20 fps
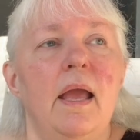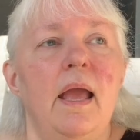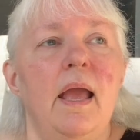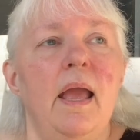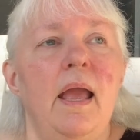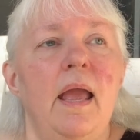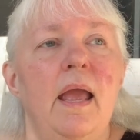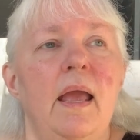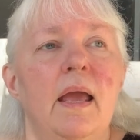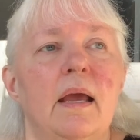
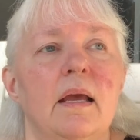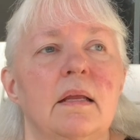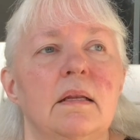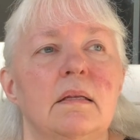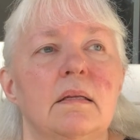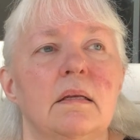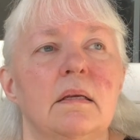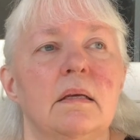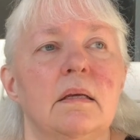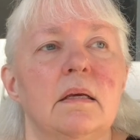
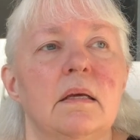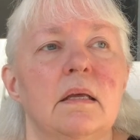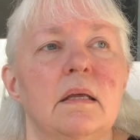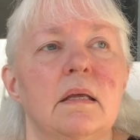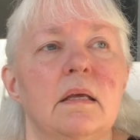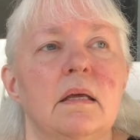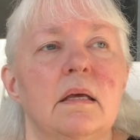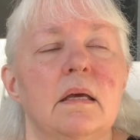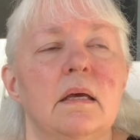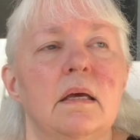And
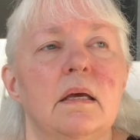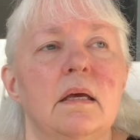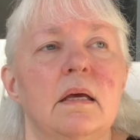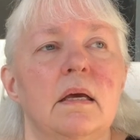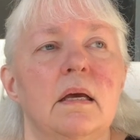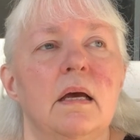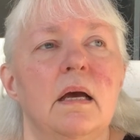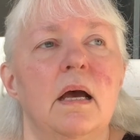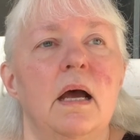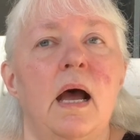
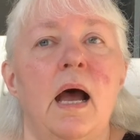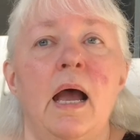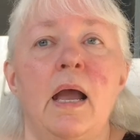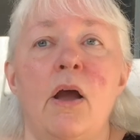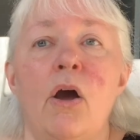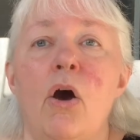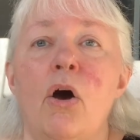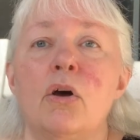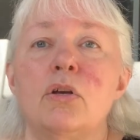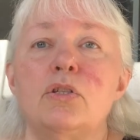I
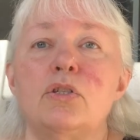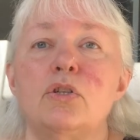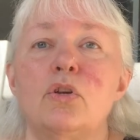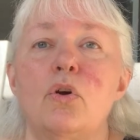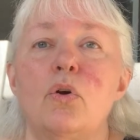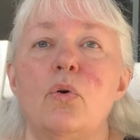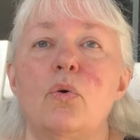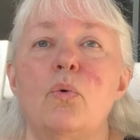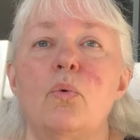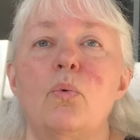
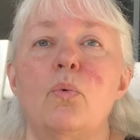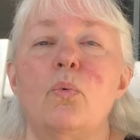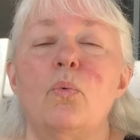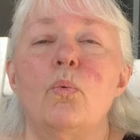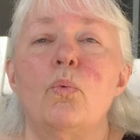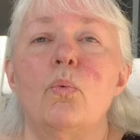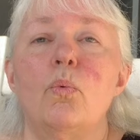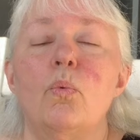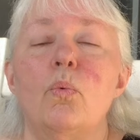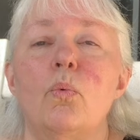also
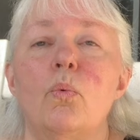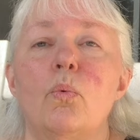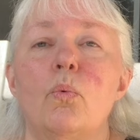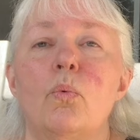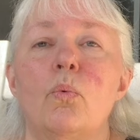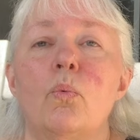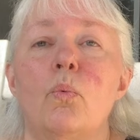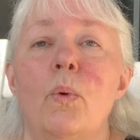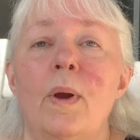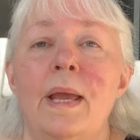
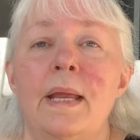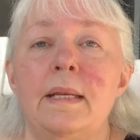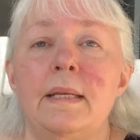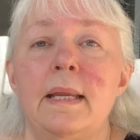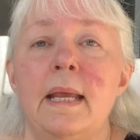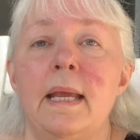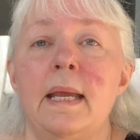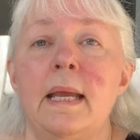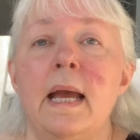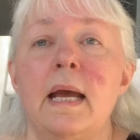went
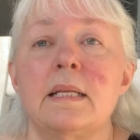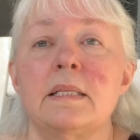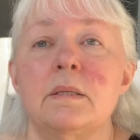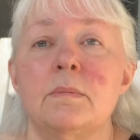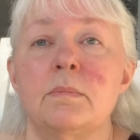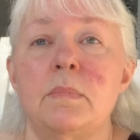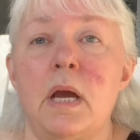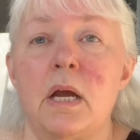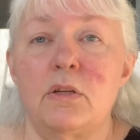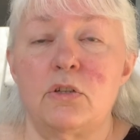and got
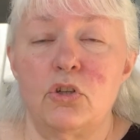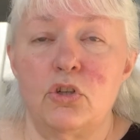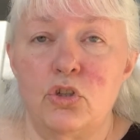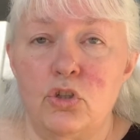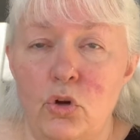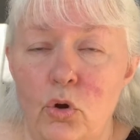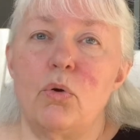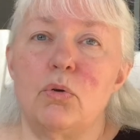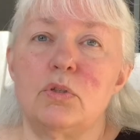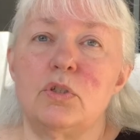some Dr.
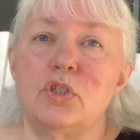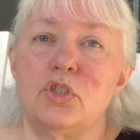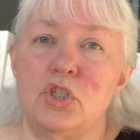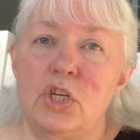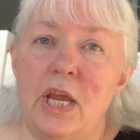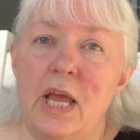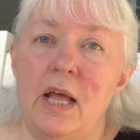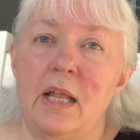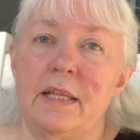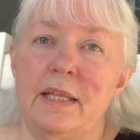Scholl's
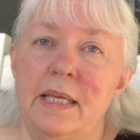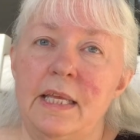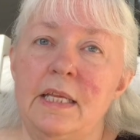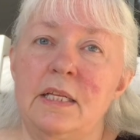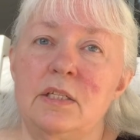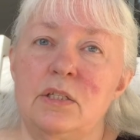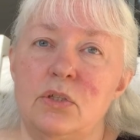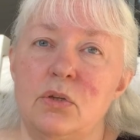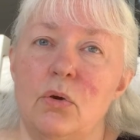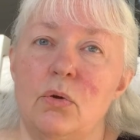gel
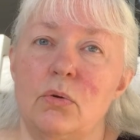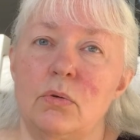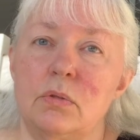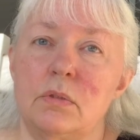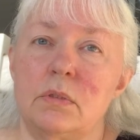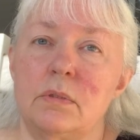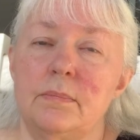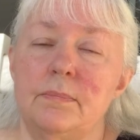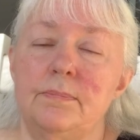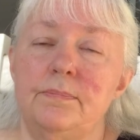
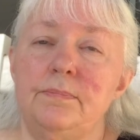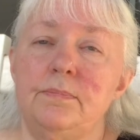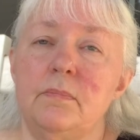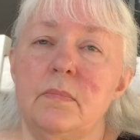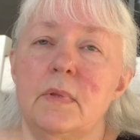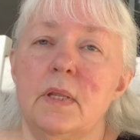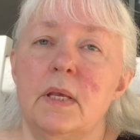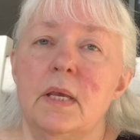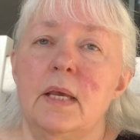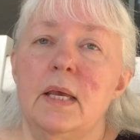insoles.
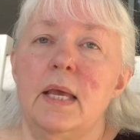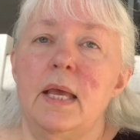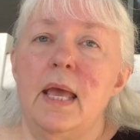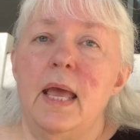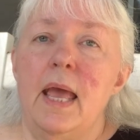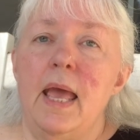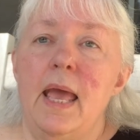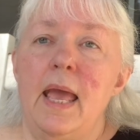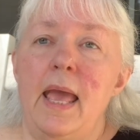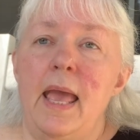
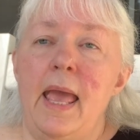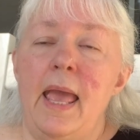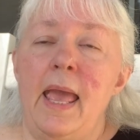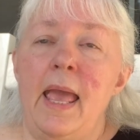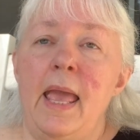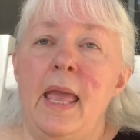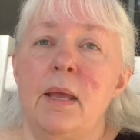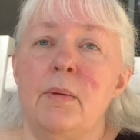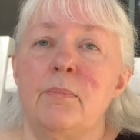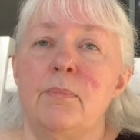
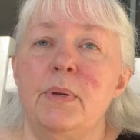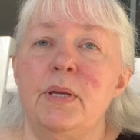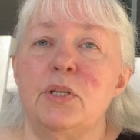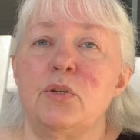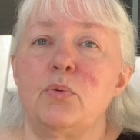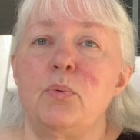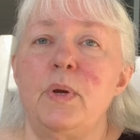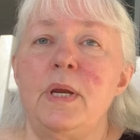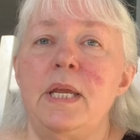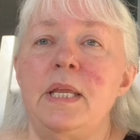And
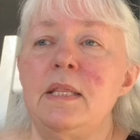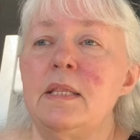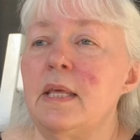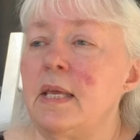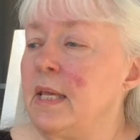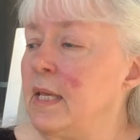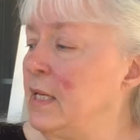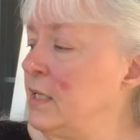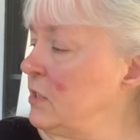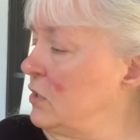between
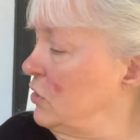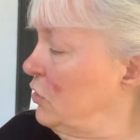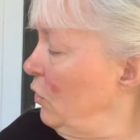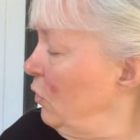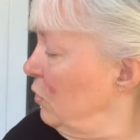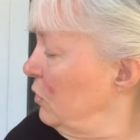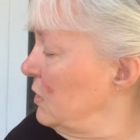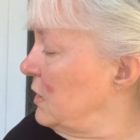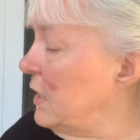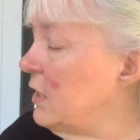the
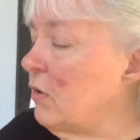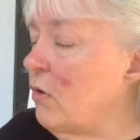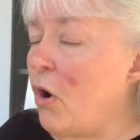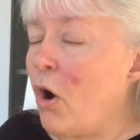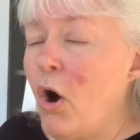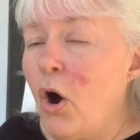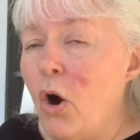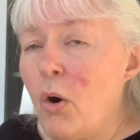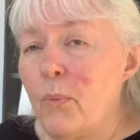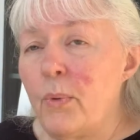insoles that are
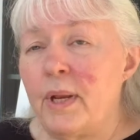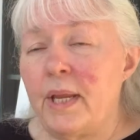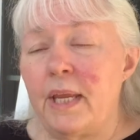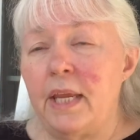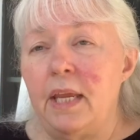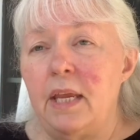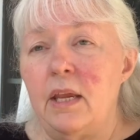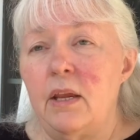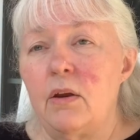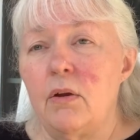already
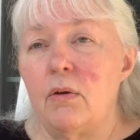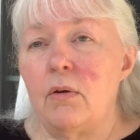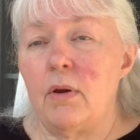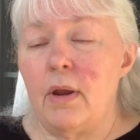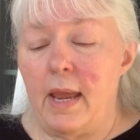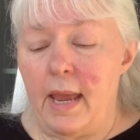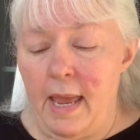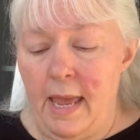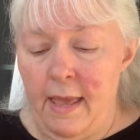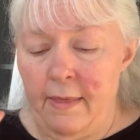here
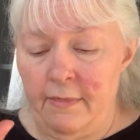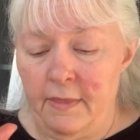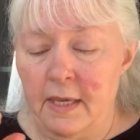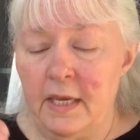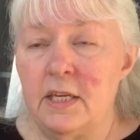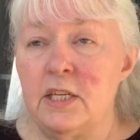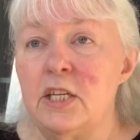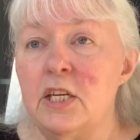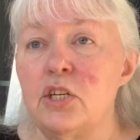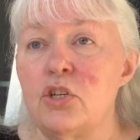and the
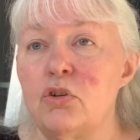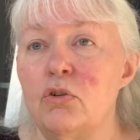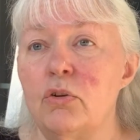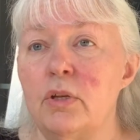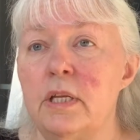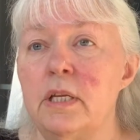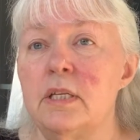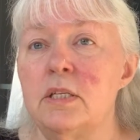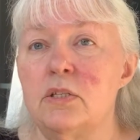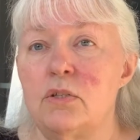additional
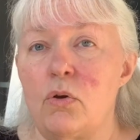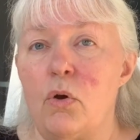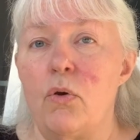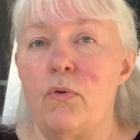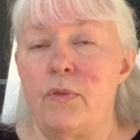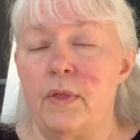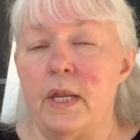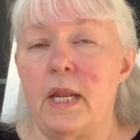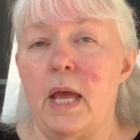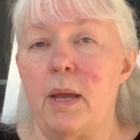
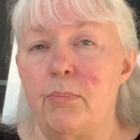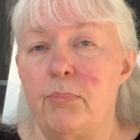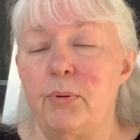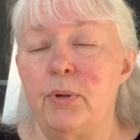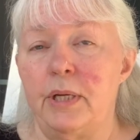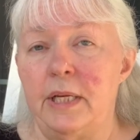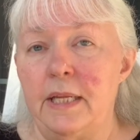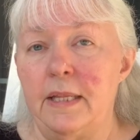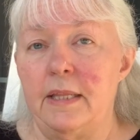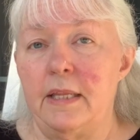insole that I
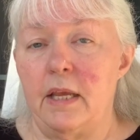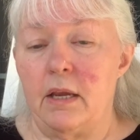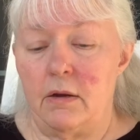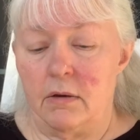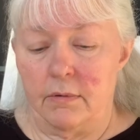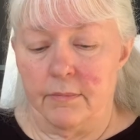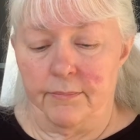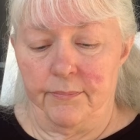put in there,